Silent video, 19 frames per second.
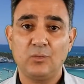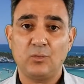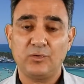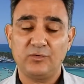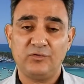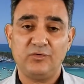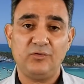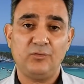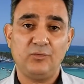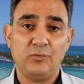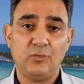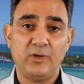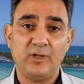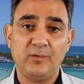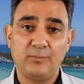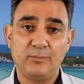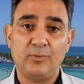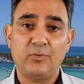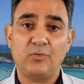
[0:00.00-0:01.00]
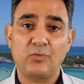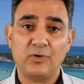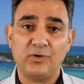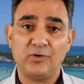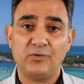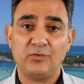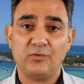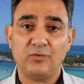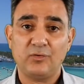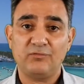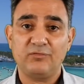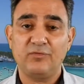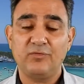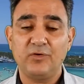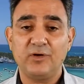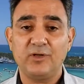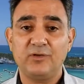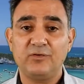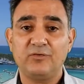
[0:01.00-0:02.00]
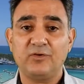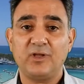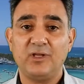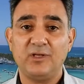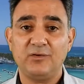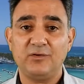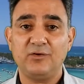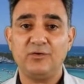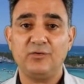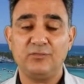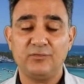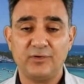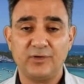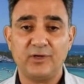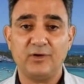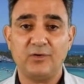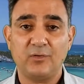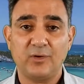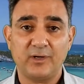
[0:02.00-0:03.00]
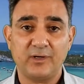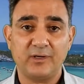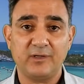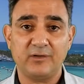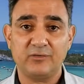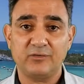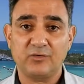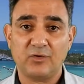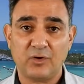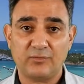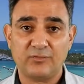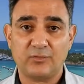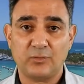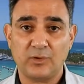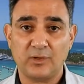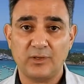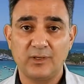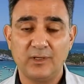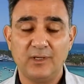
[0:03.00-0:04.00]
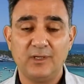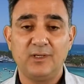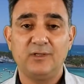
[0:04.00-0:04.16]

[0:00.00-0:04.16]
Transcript: once you import your footage into your video editing software.